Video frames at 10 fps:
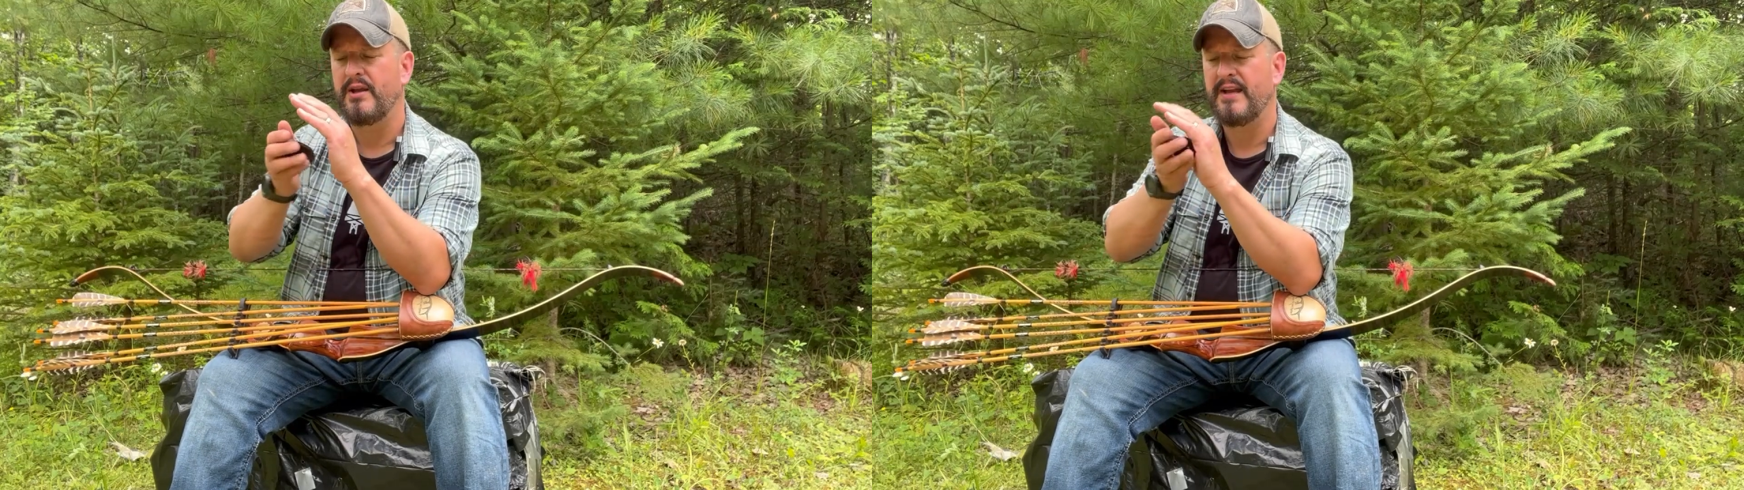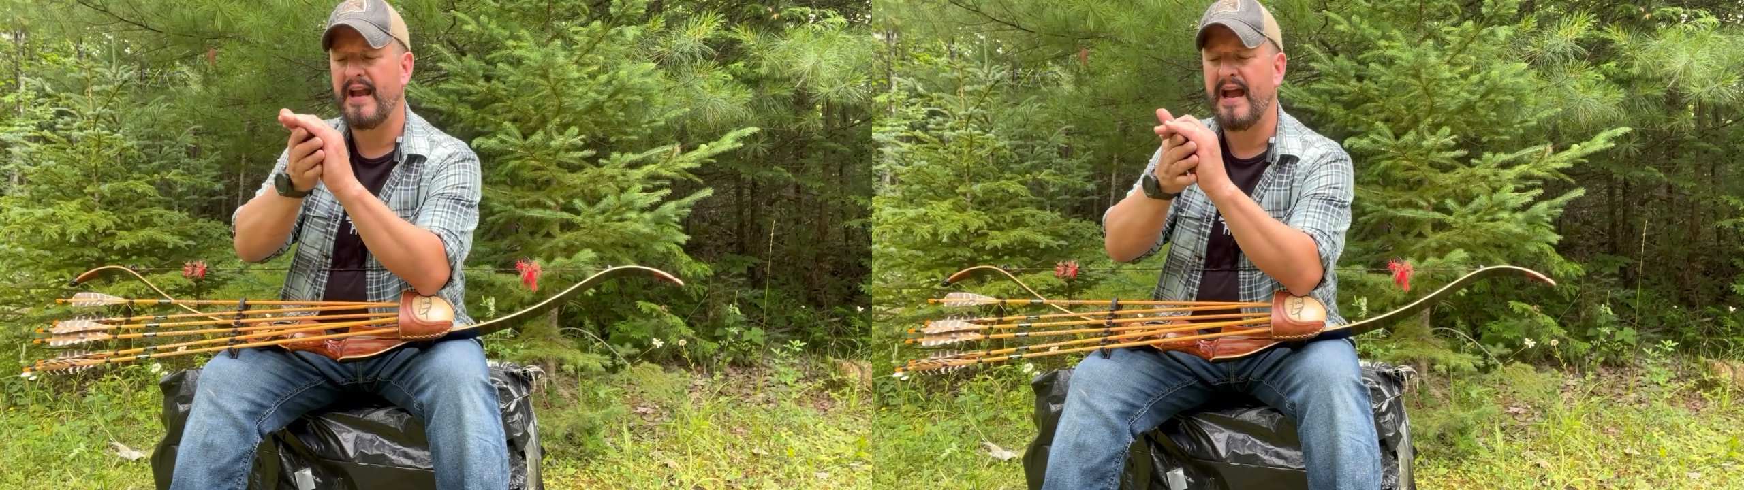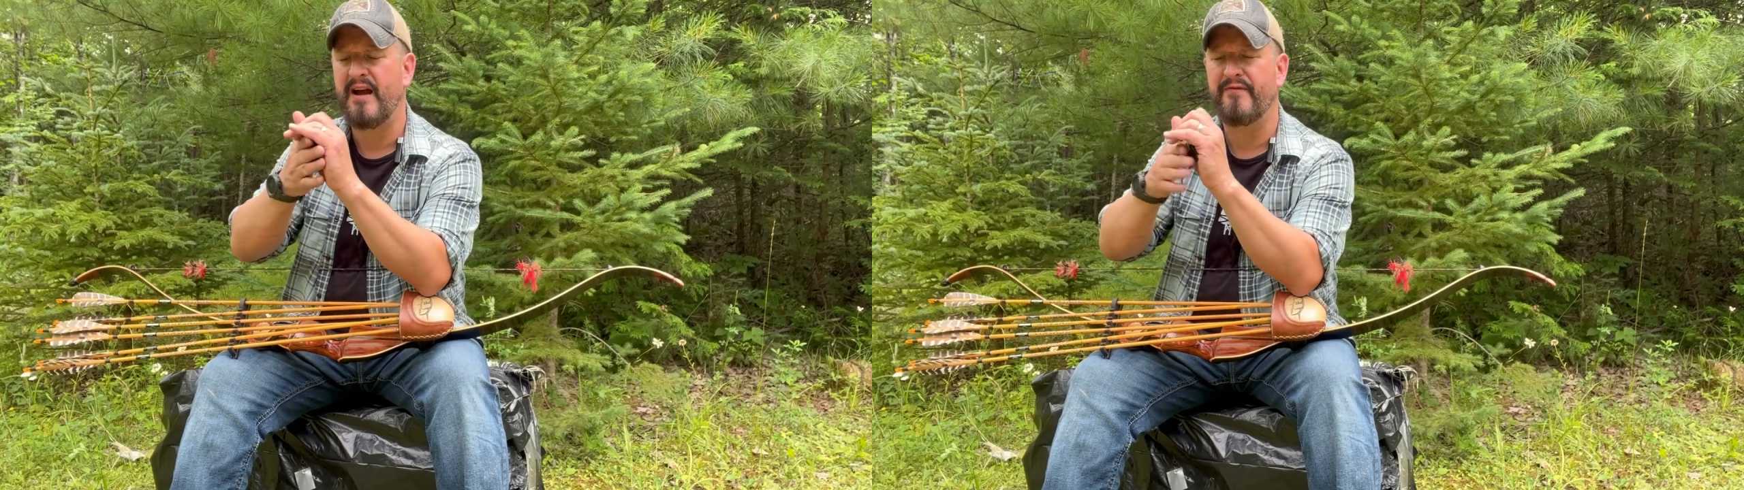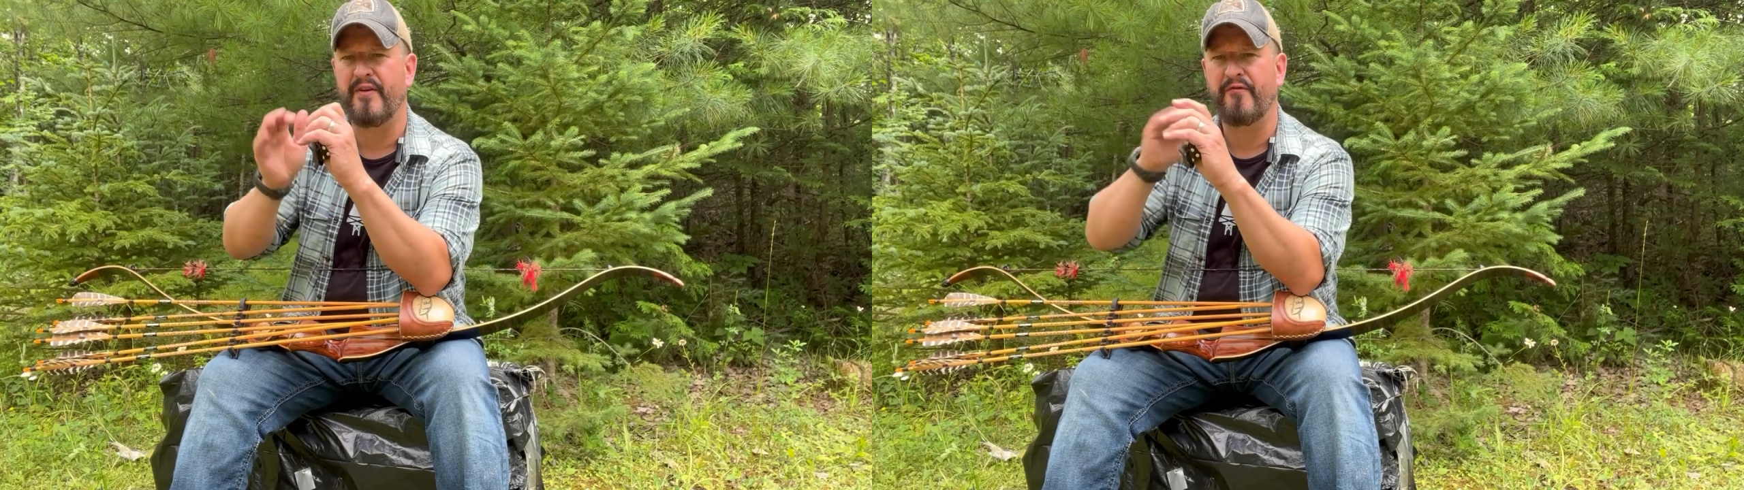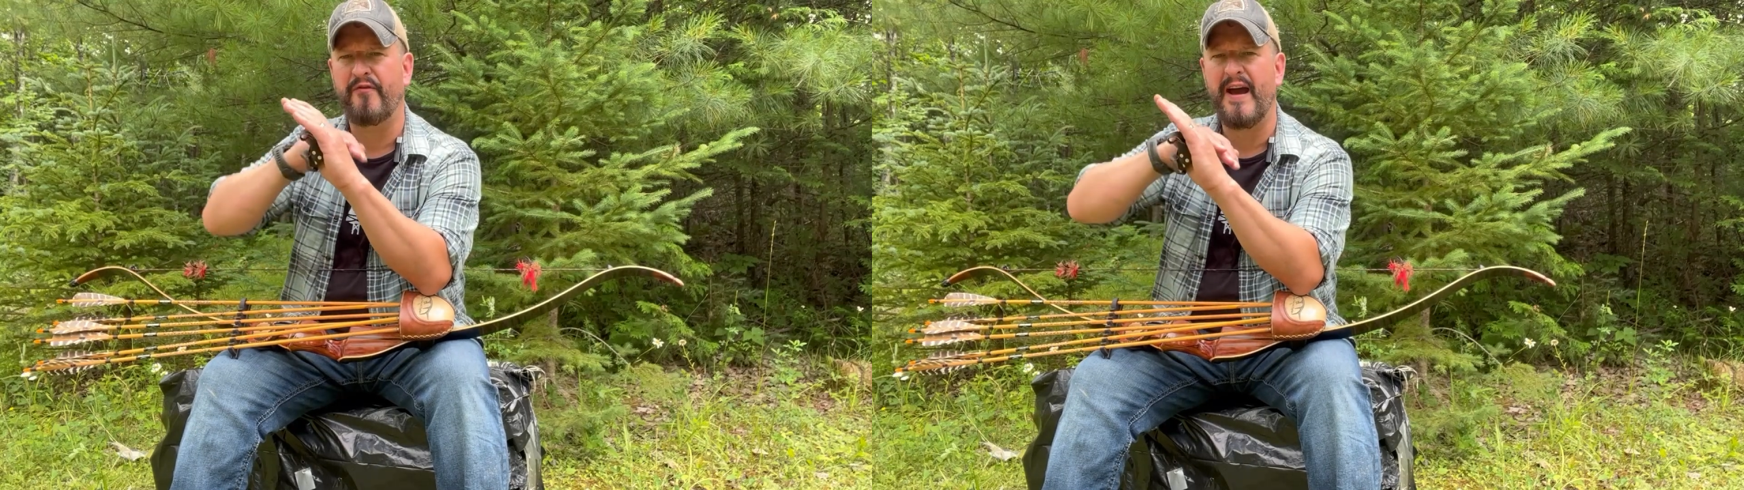you have the
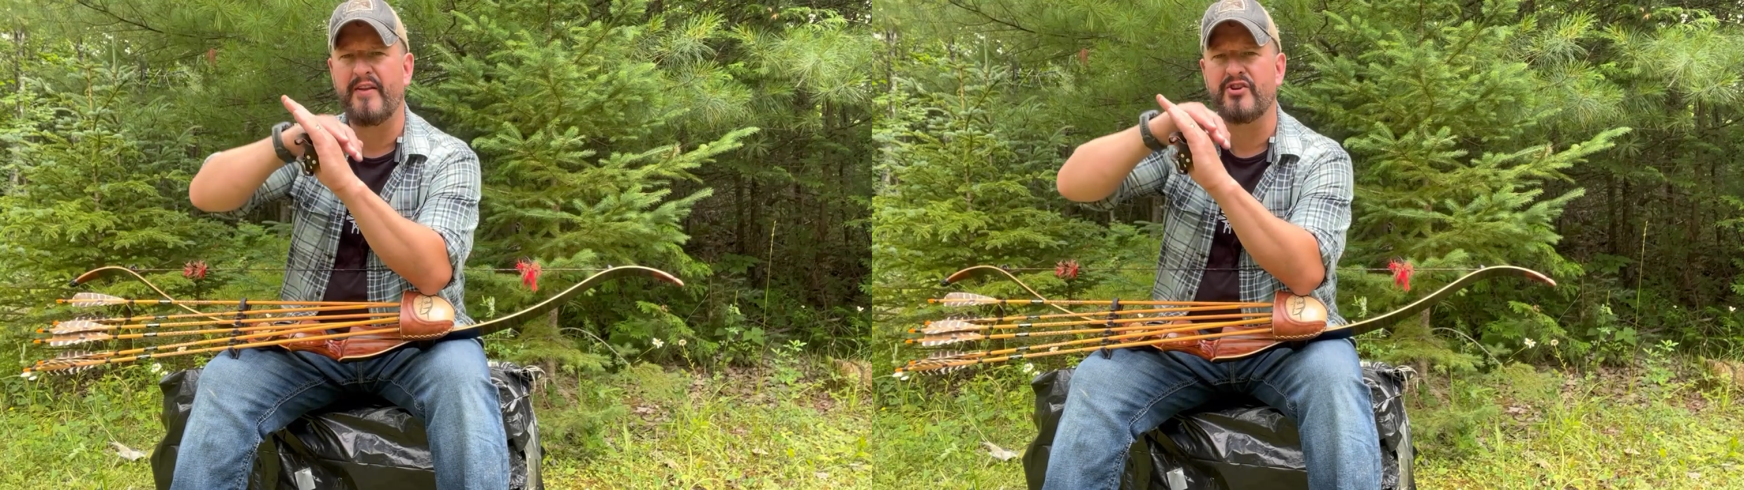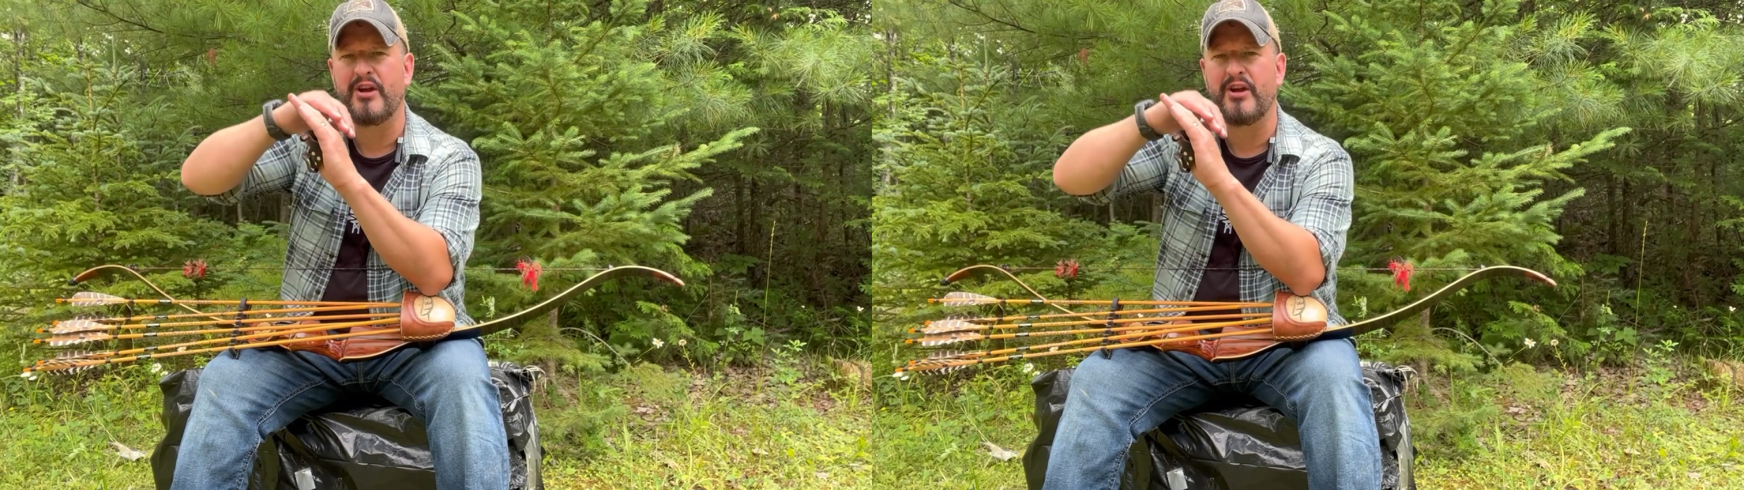feathers